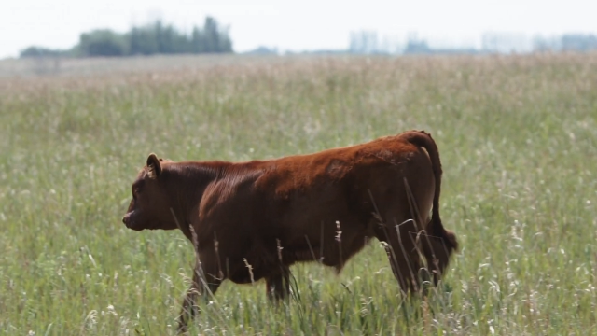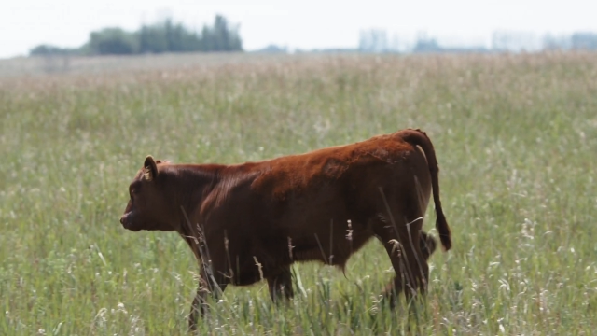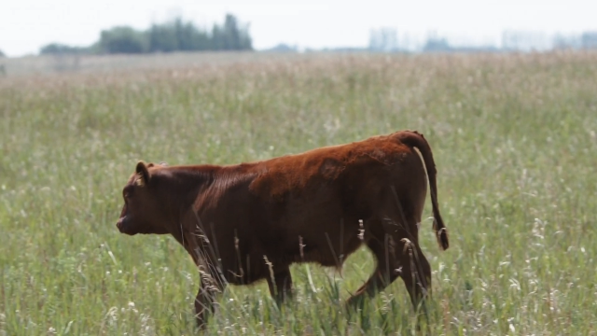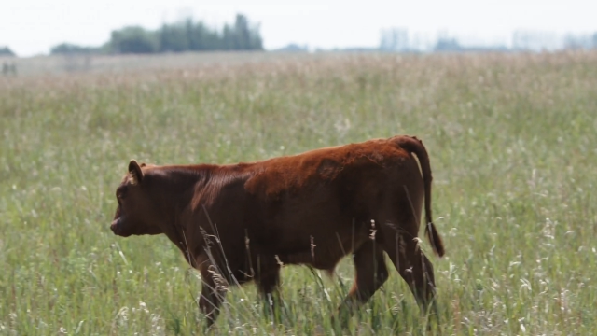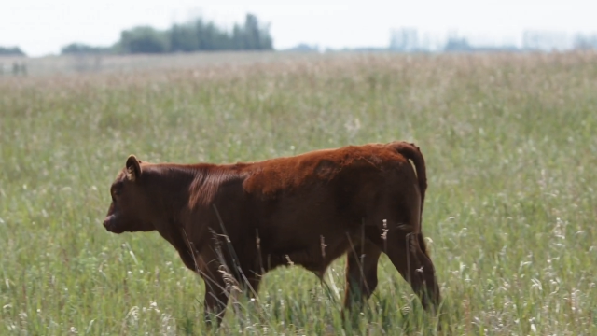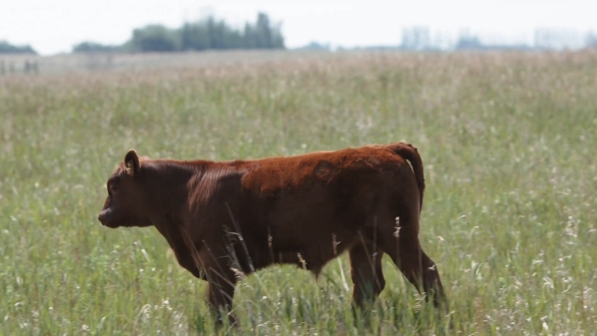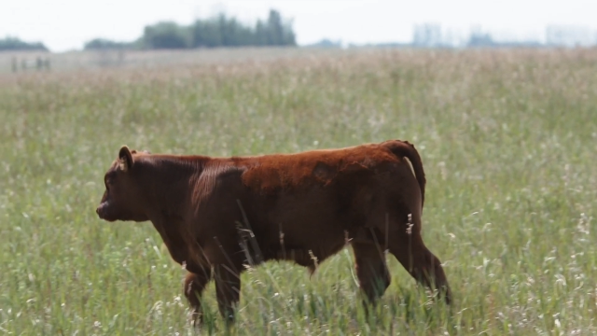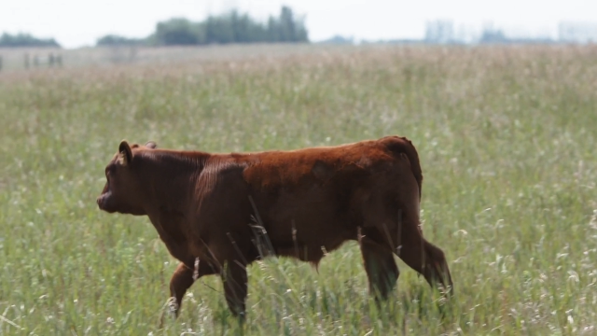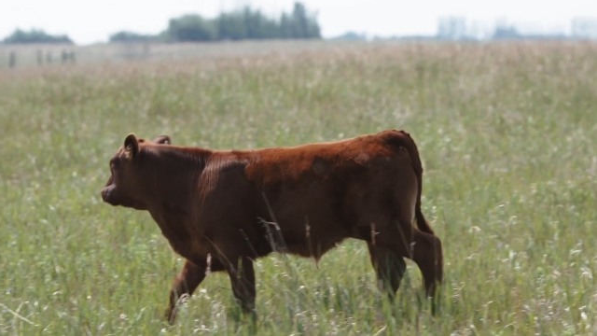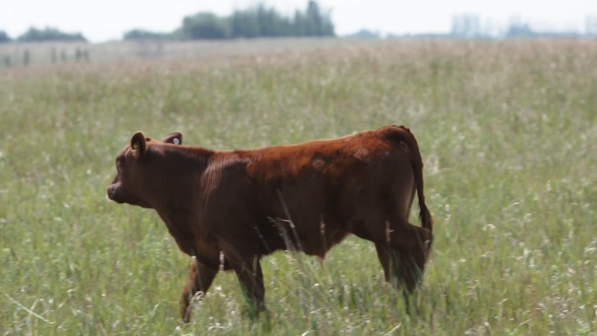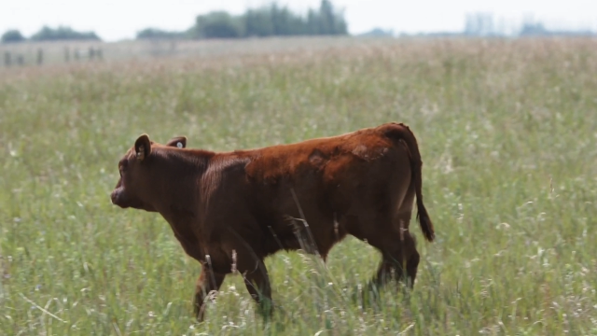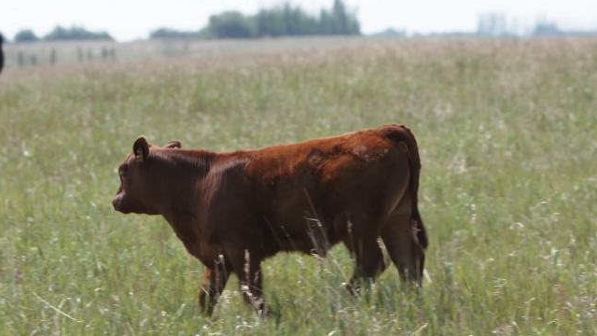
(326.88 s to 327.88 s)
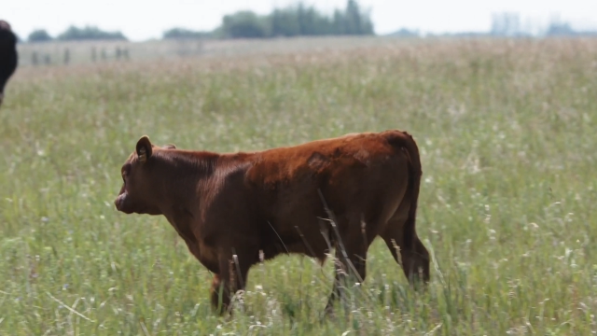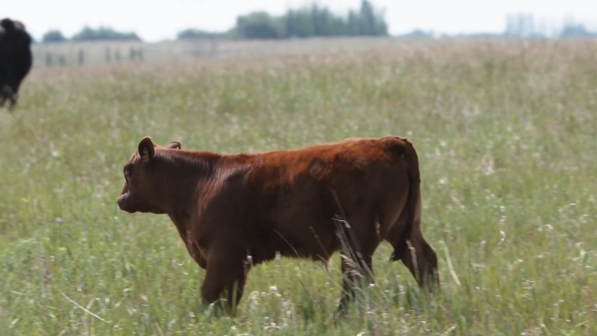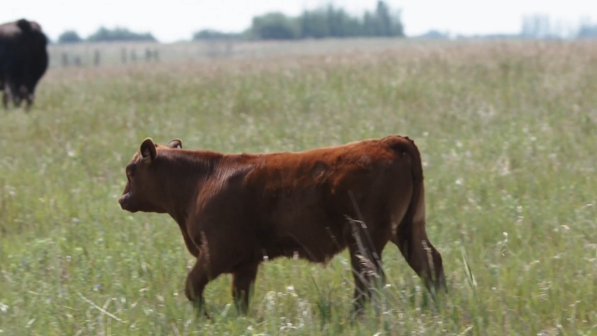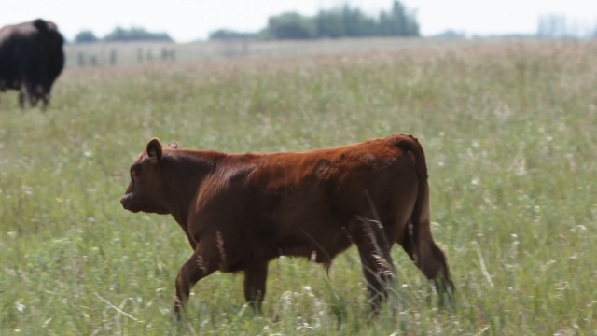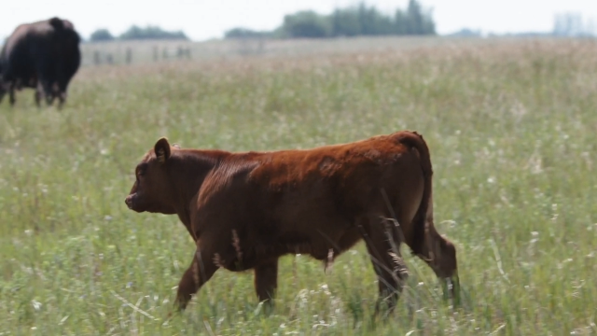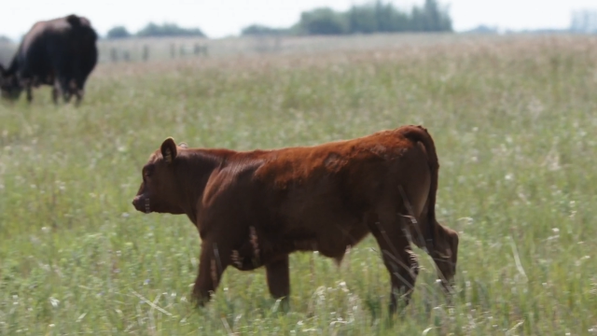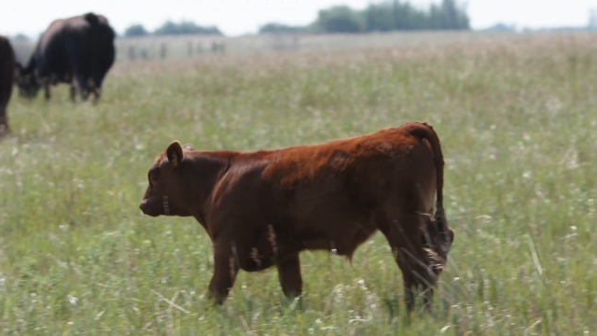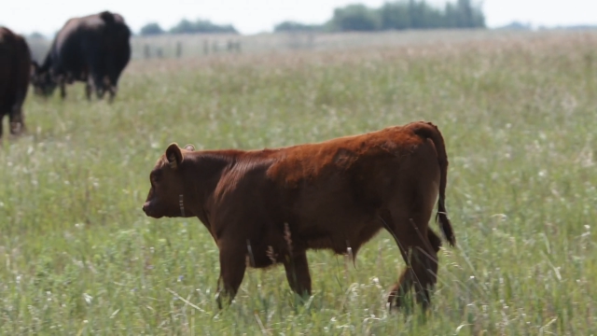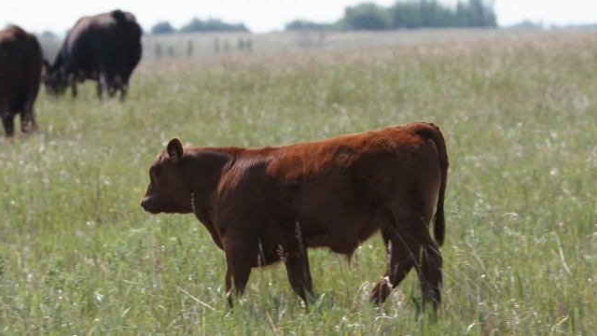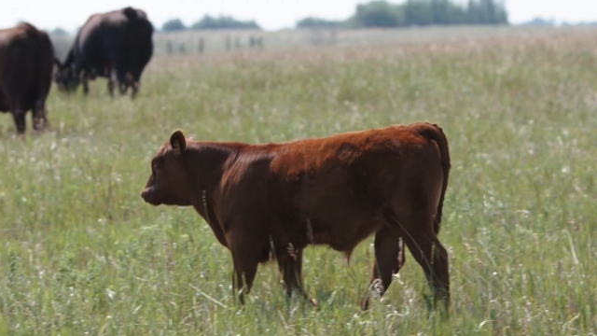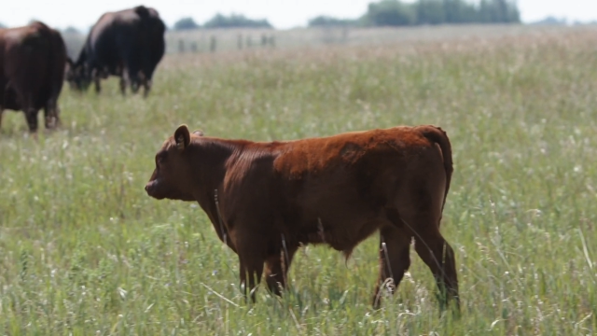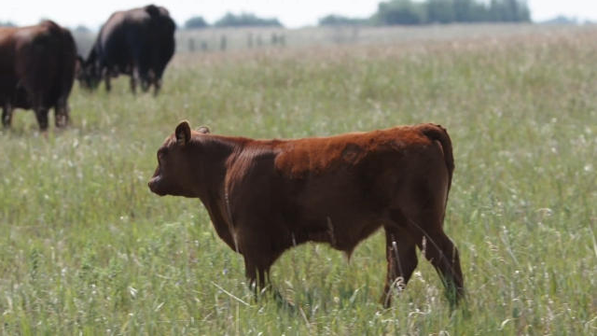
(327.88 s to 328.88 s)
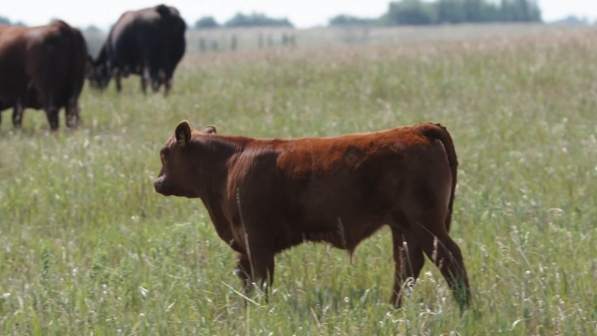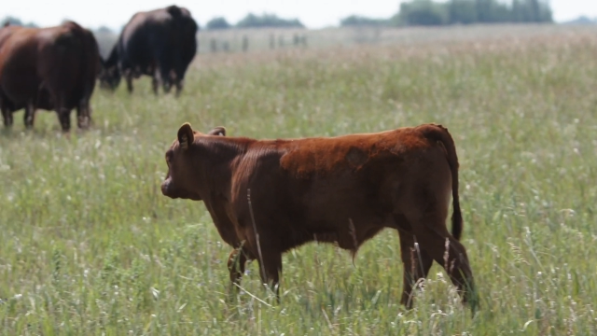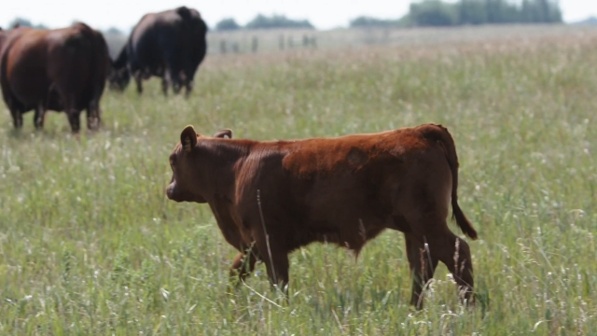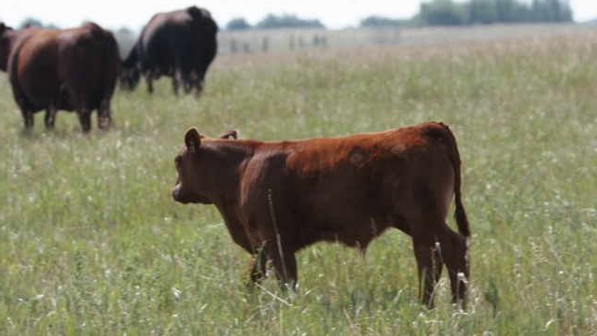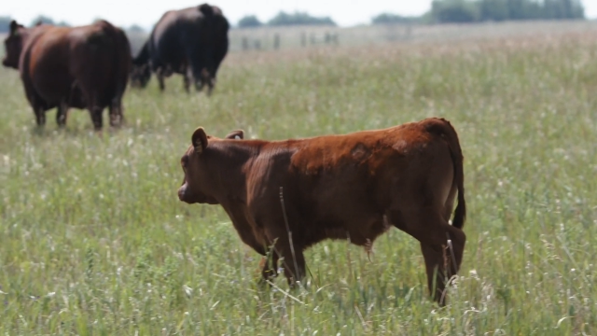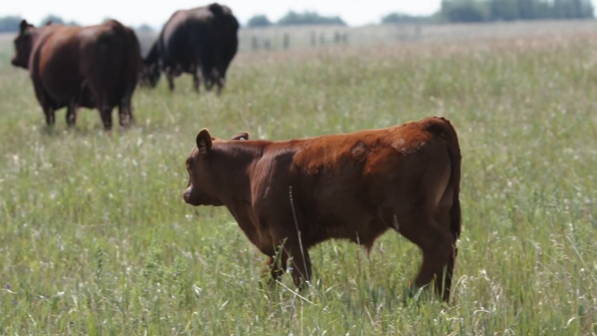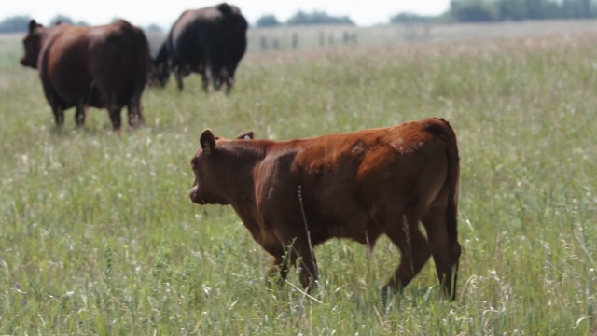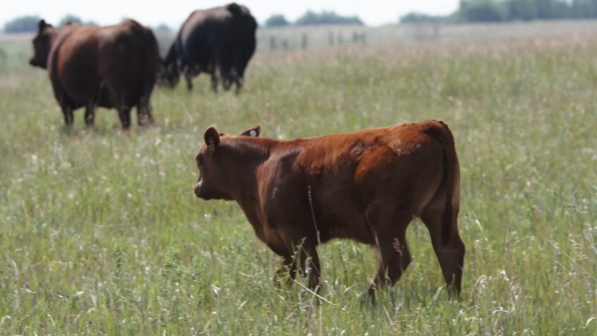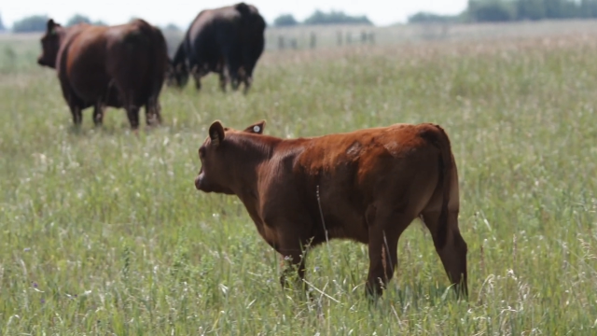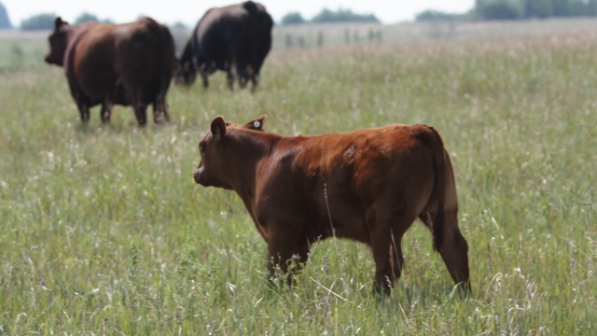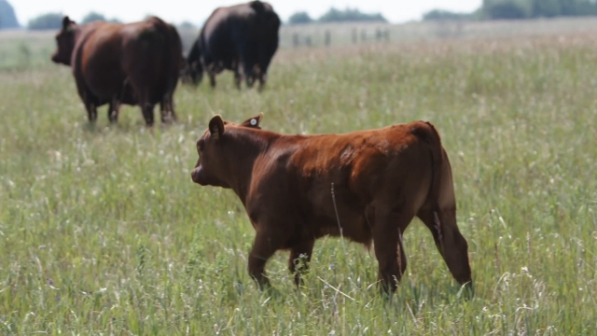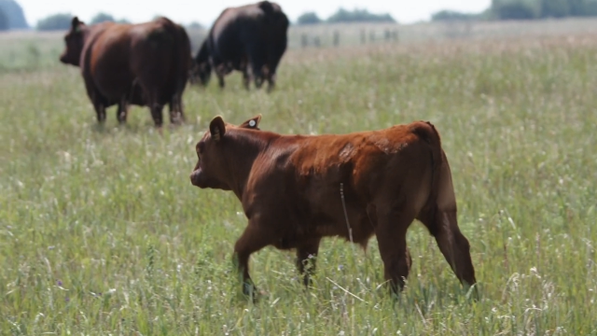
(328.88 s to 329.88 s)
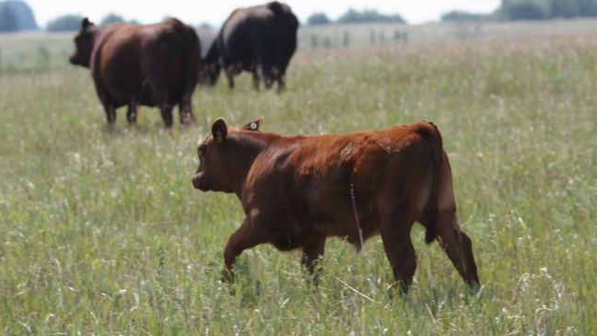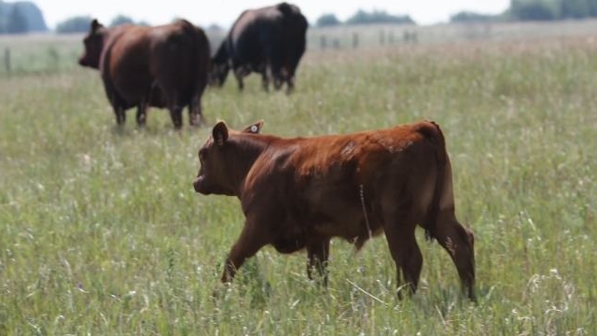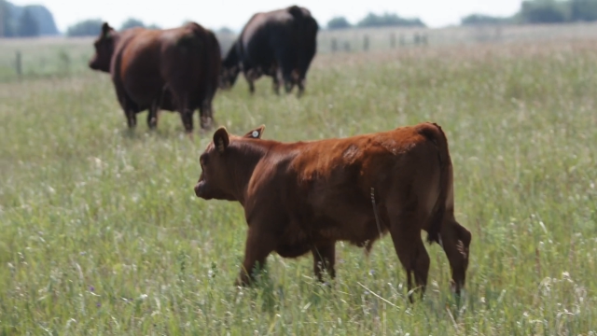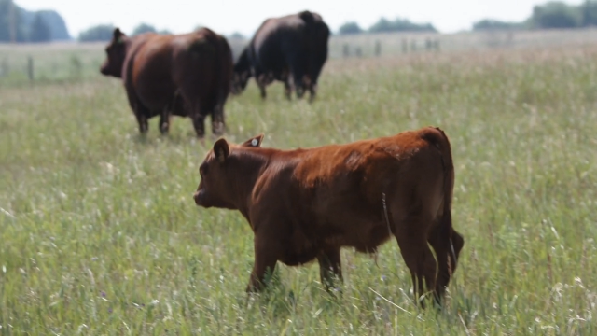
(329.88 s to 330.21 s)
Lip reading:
[unreadable: no face in view]